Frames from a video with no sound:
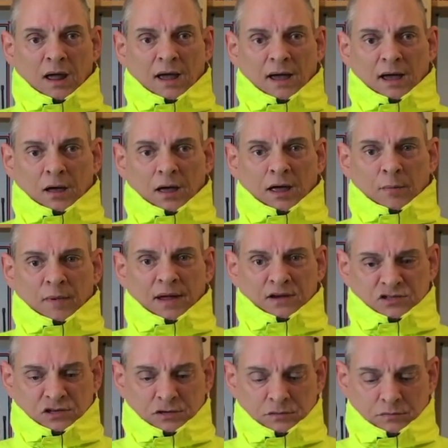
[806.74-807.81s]
I
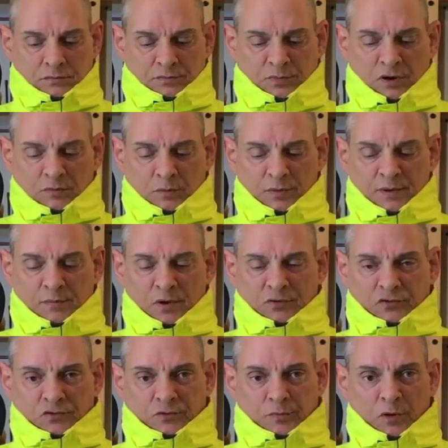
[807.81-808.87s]
imagine probably
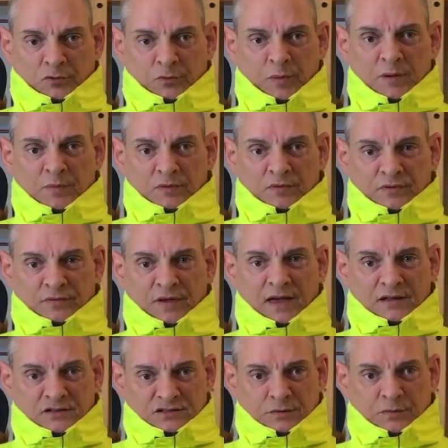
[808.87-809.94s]
most people have
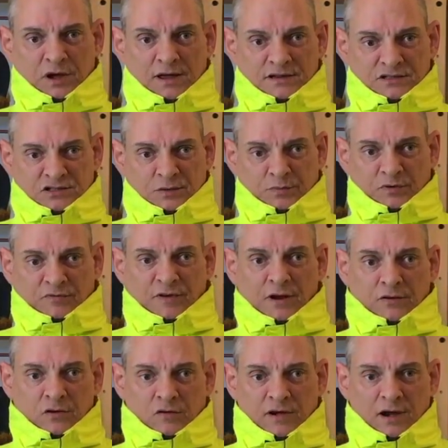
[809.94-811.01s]
had some kind of zipper
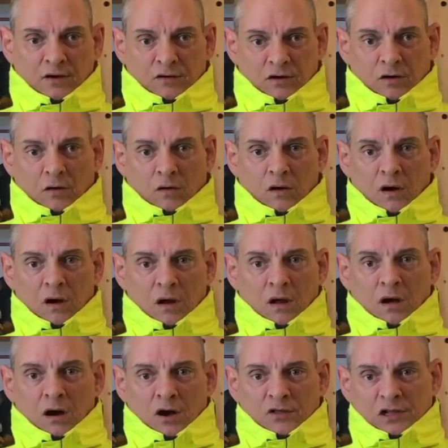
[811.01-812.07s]
failure down here
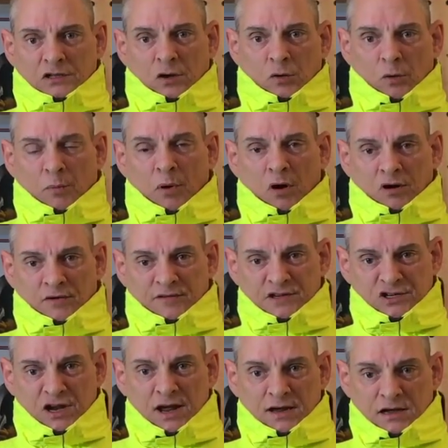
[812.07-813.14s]
on the lower part of a
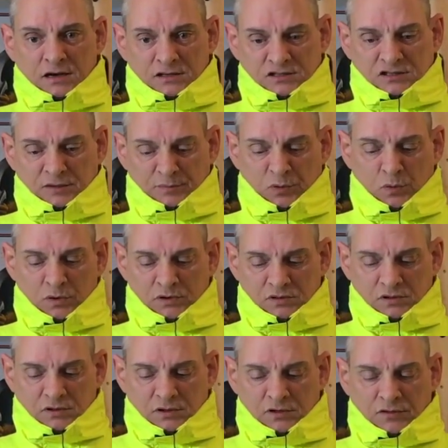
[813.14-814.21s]
jacket at some point
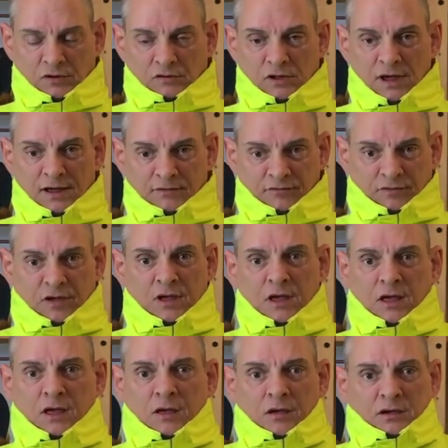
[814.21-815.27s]
in their life,
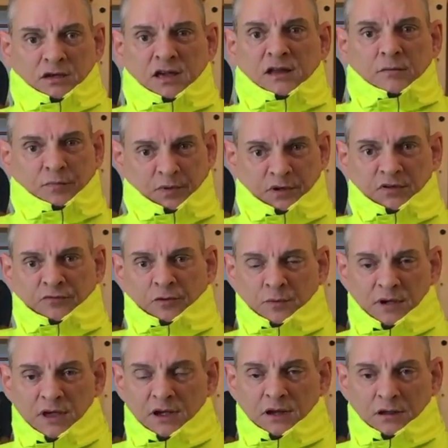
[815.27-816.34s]
from
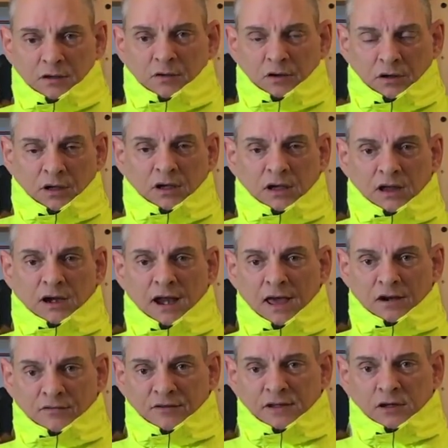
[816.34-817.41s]
getting in and
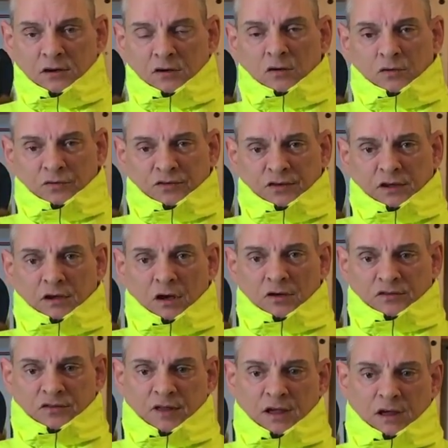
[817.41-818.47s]
out of vehicles and
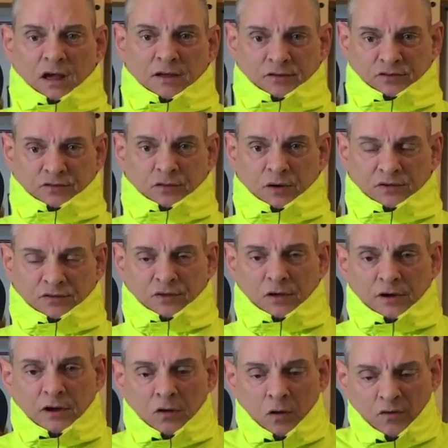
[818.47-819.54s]
causing that kind of stress
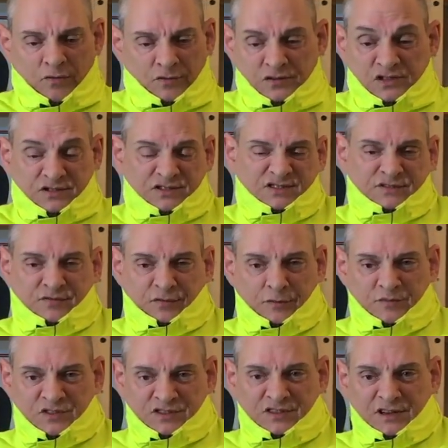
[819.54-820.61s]
on it, or just
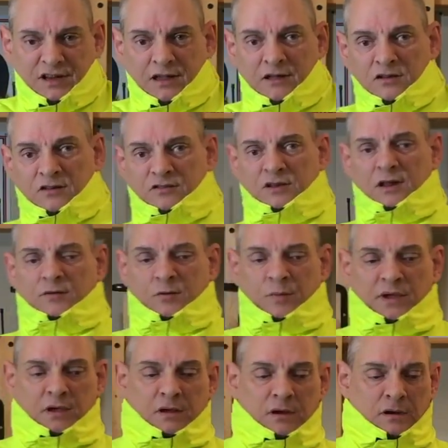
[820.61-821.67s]
from sitting. It doesn't have to
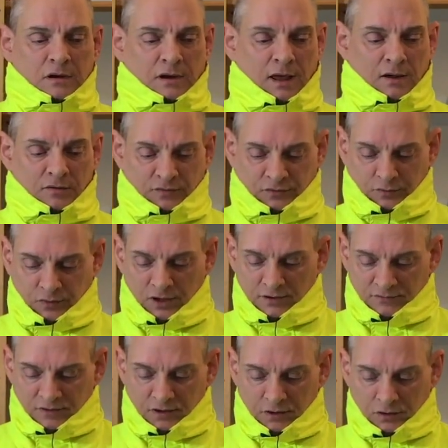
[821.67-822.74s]
be getting in and out of some kind
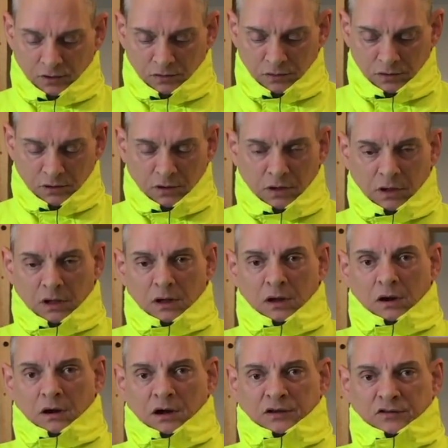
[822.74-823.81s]
of vehicle.
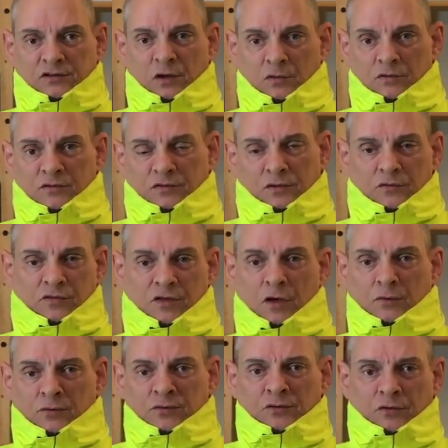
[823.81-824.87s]
All right, so
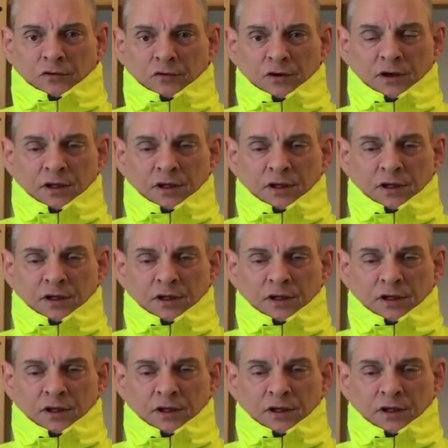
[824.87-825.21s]
those are,